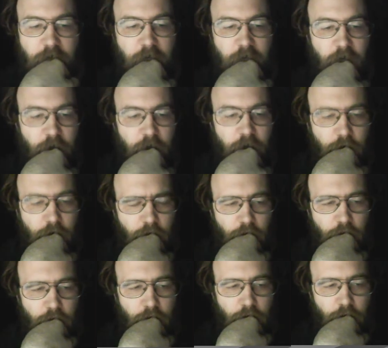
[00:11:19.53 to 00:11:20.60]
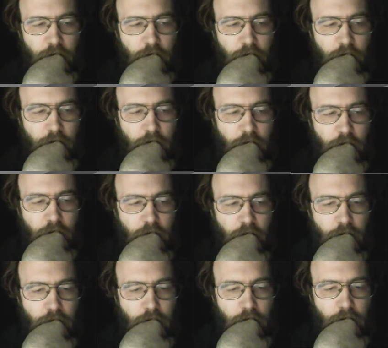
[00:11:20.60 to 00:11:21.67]

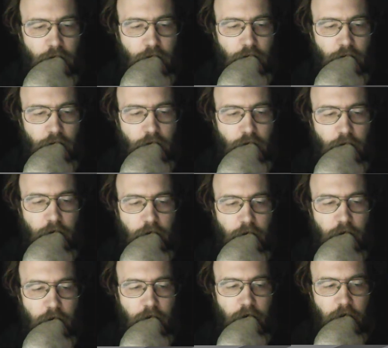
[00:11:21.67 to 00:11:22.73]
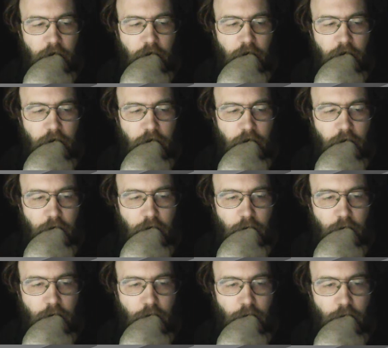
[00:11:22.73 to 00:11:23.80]

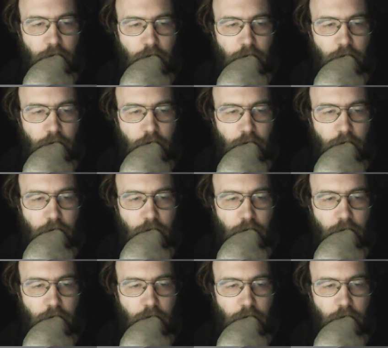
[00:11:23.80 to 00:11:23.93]
(silence)